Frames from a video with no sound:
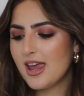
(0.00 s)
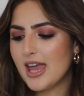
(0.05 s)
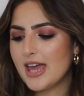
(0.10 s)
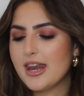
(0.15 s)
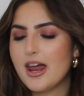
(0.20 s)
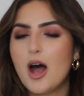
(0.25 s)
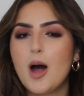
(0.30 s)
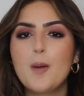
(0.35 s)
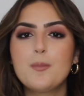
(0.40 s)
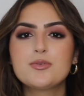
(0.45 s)

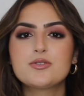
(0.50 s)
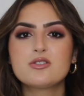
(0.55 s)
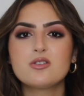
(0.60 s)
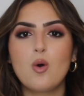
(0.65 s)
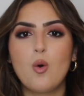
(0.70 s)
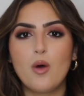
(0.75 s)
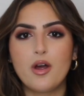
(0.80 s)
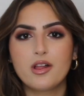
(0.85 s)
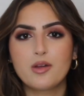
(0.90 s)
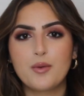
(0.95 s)
It helps
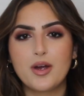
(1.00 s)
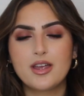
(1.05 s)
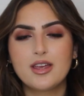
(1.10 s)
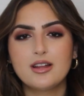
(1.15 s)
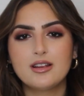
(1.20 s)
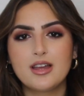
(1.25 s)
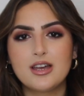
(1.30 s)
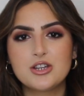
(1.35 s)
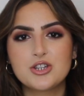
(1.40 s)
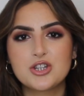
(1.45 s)
oil
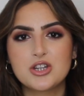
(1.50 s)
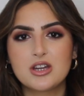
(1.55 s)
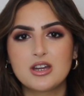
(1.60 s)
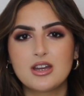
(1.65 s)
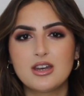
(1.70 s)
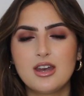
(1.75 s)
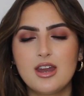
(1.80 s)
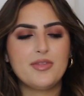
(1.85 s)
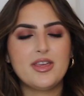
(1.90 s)
regulation.